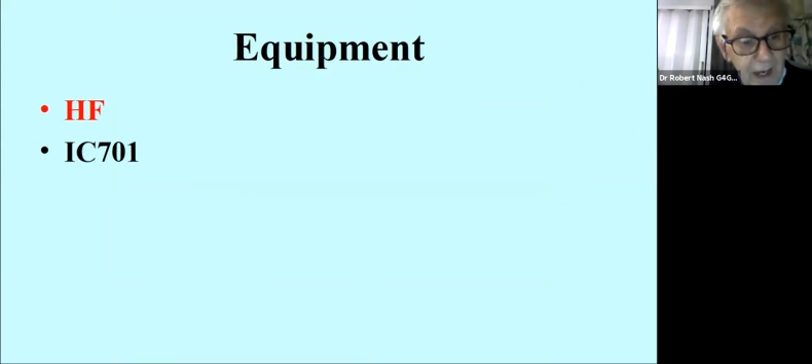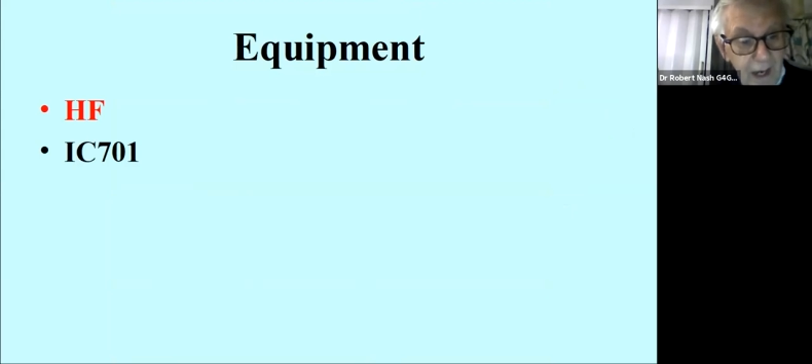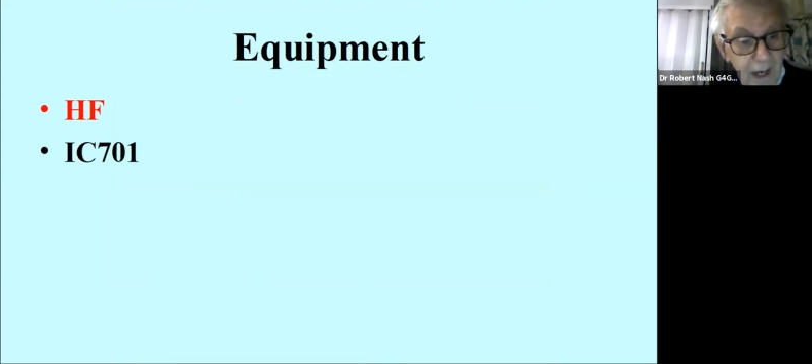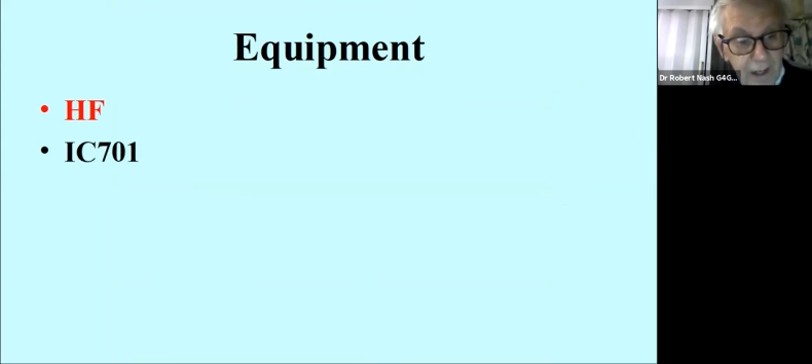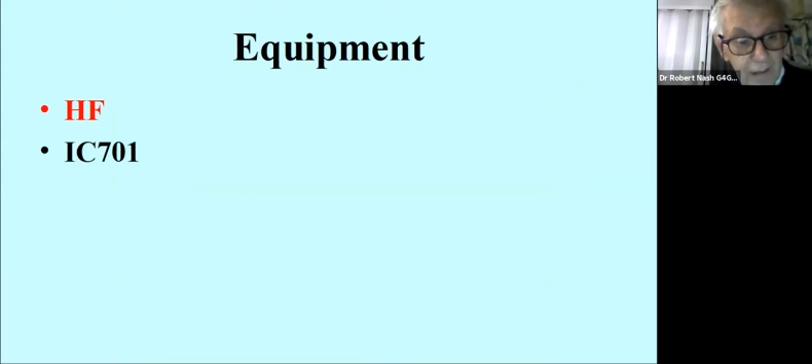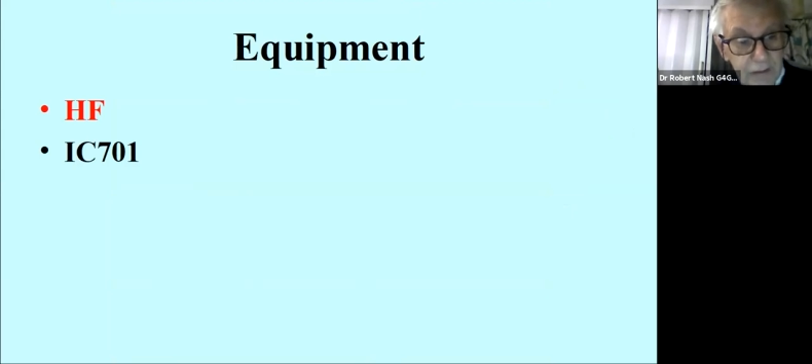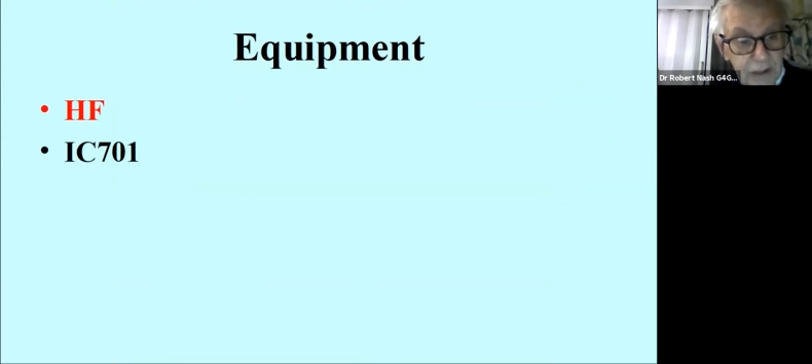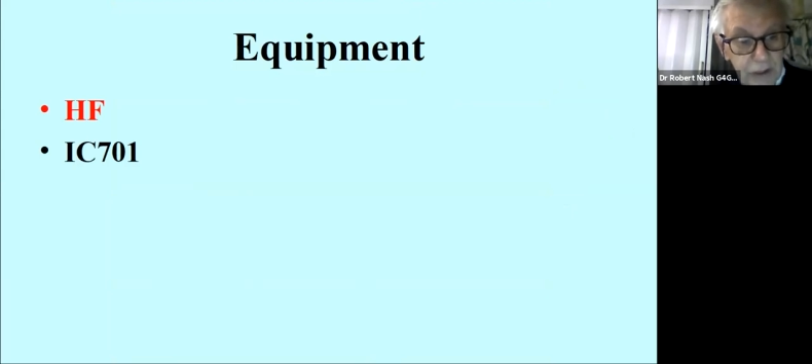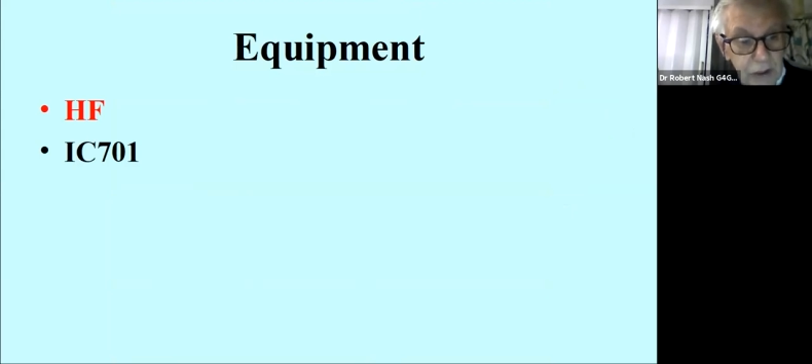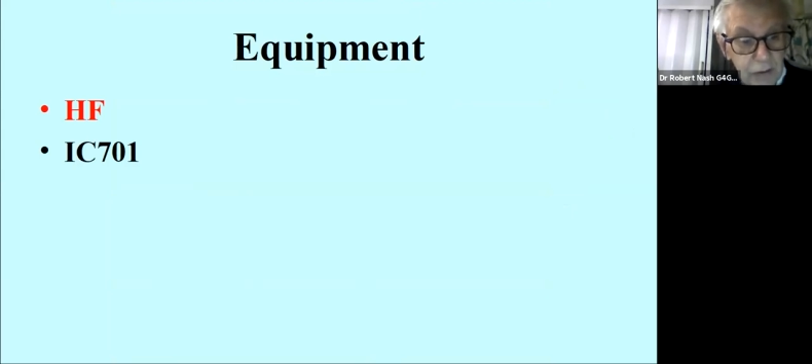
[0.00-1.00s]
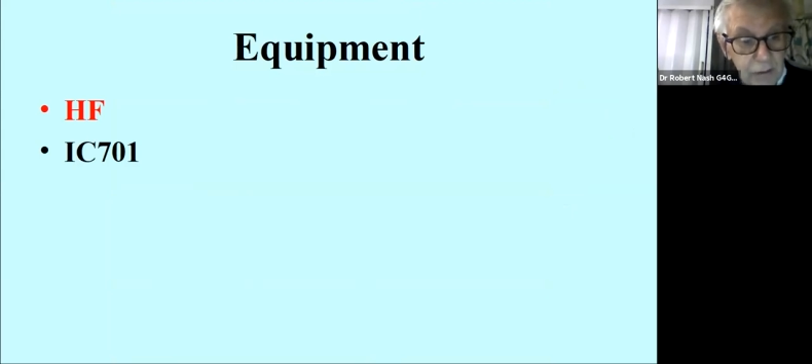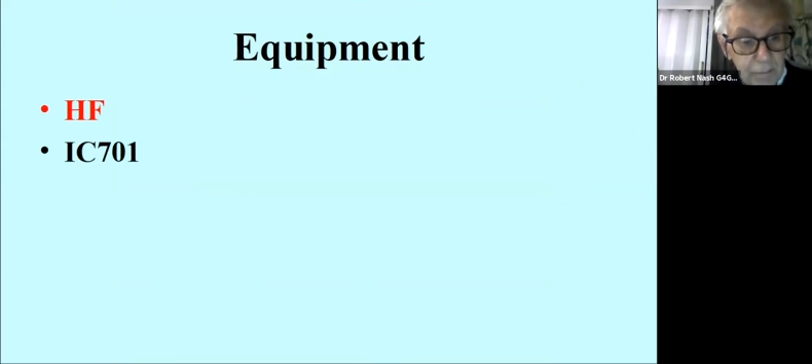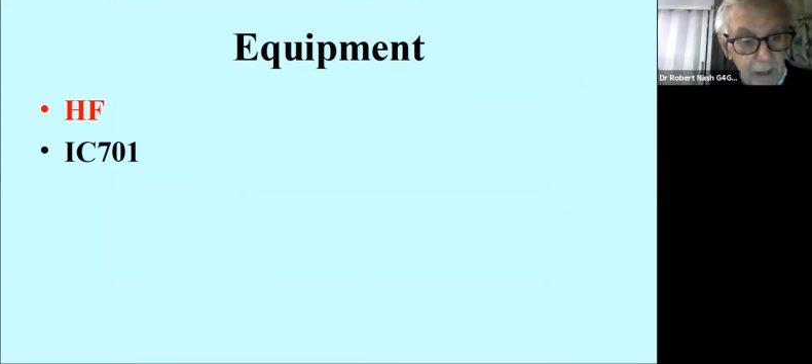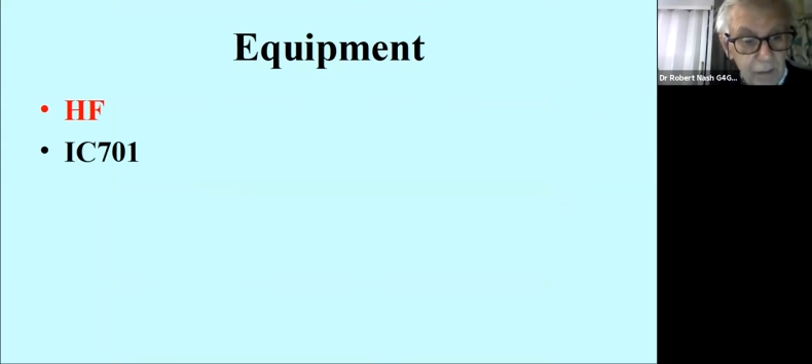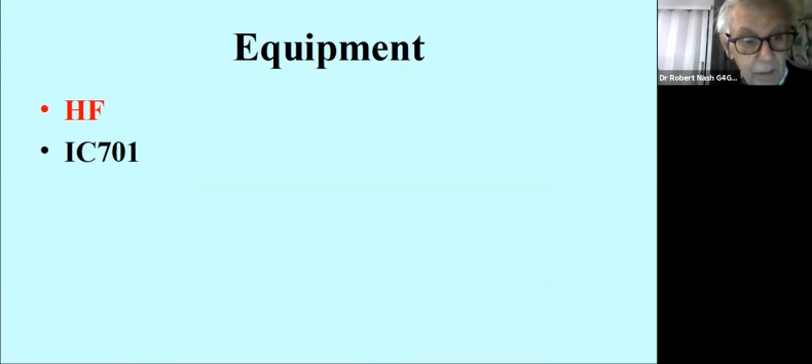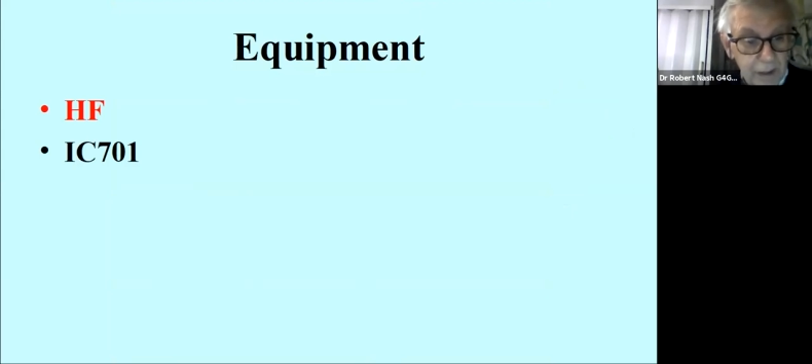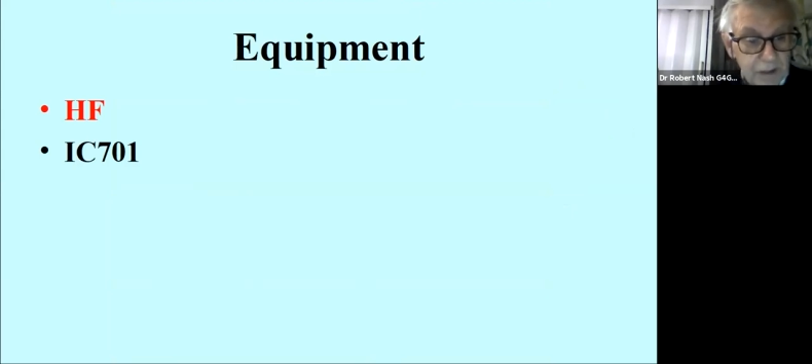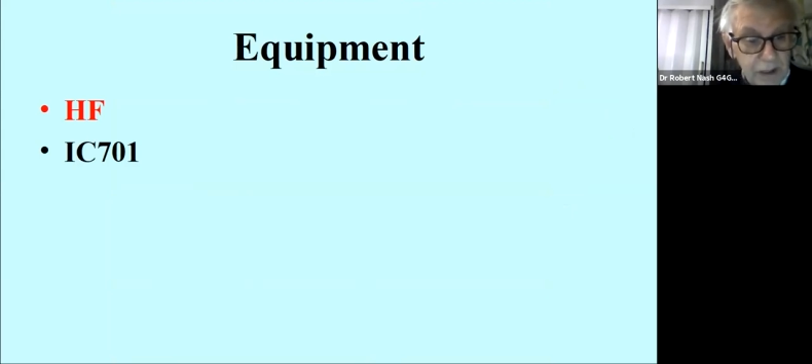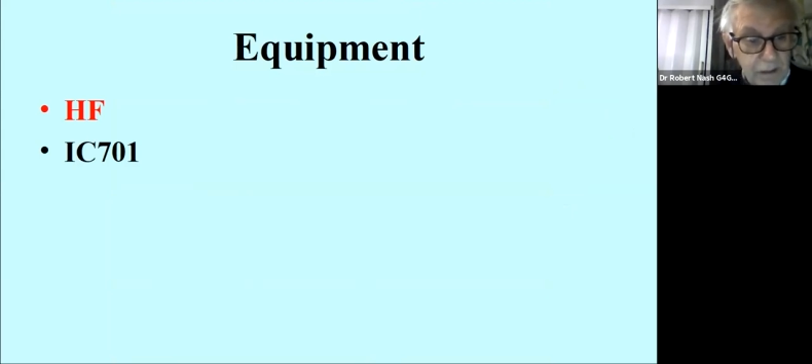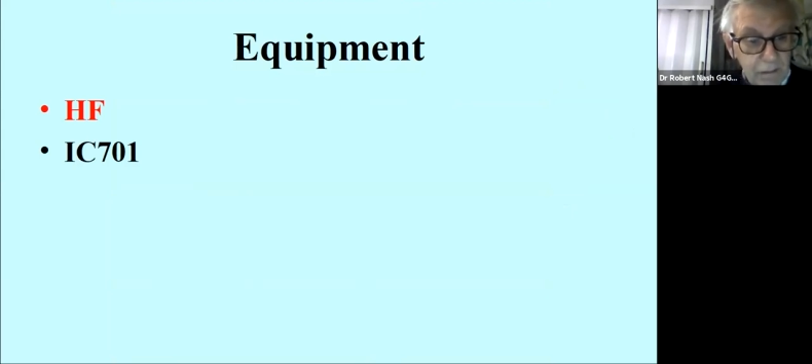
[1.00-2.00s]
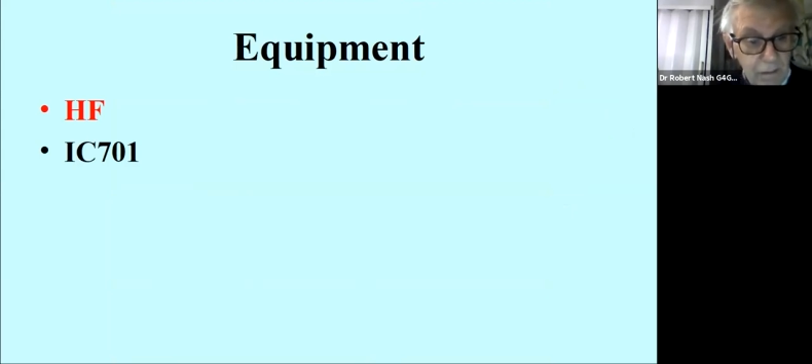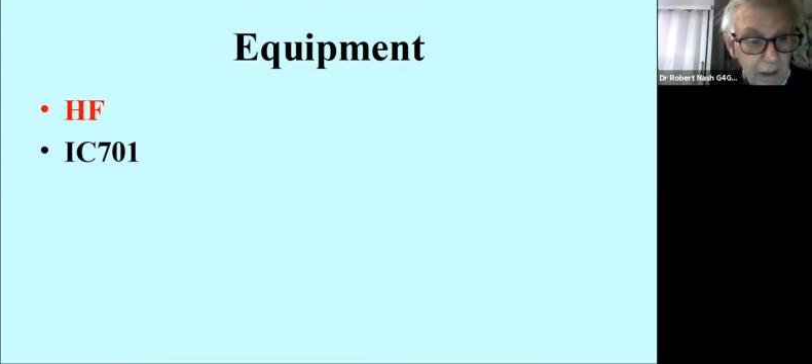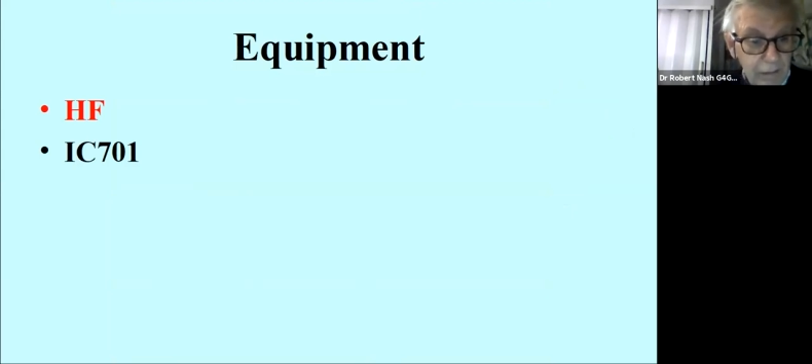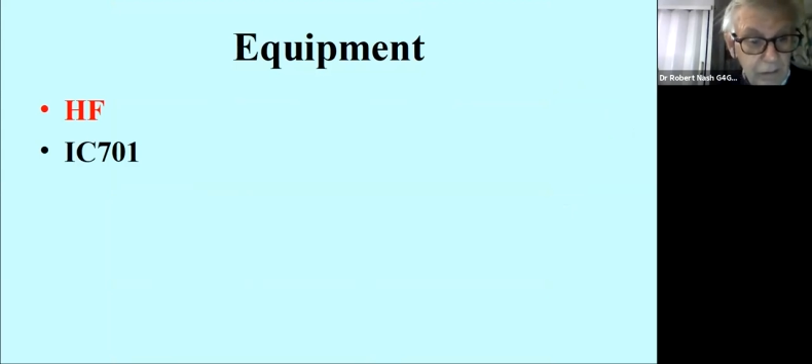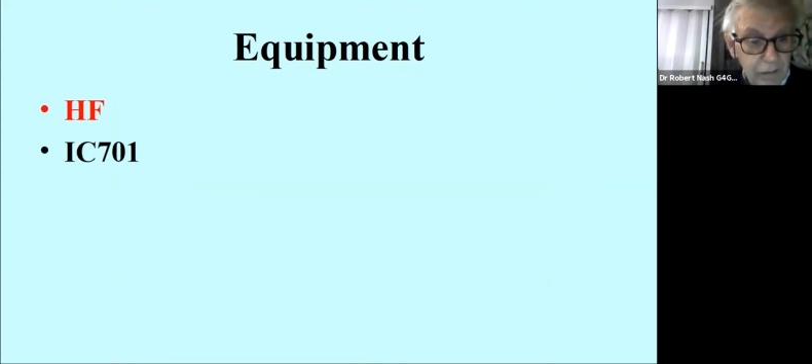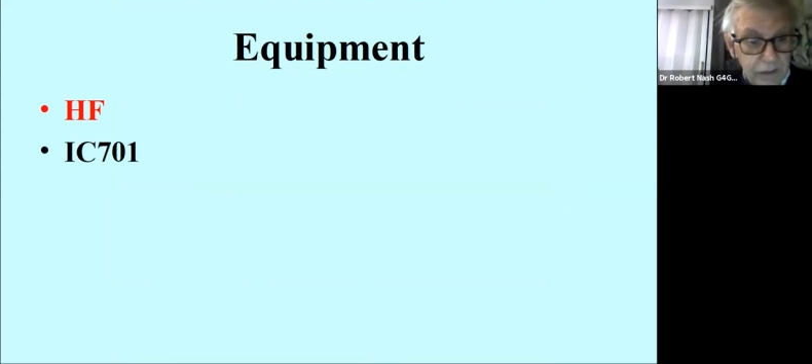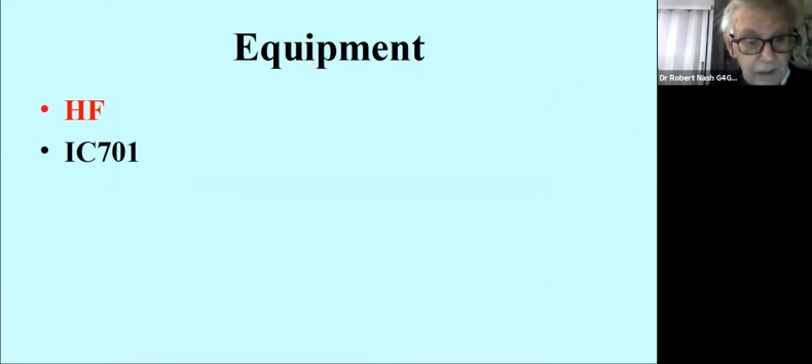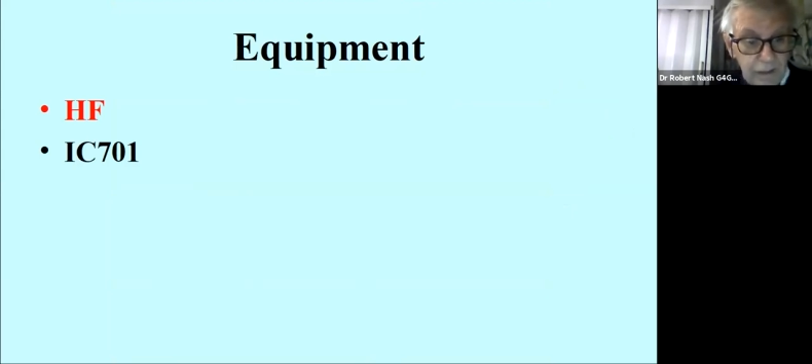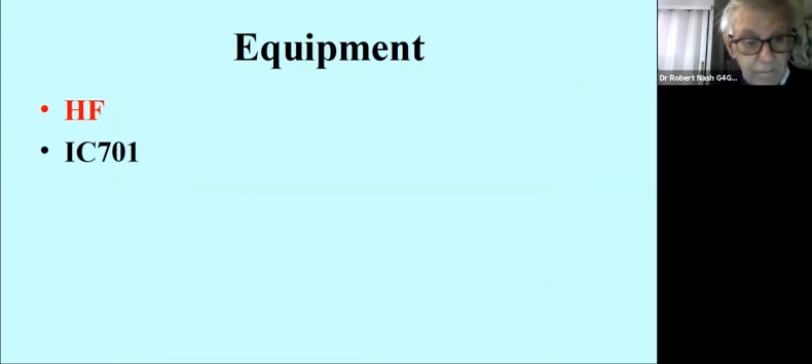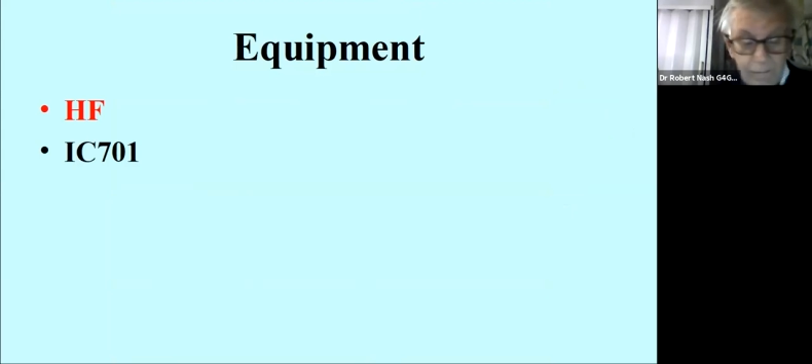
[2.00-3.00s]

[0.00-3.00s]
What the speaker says: and I was assured by one or two locals that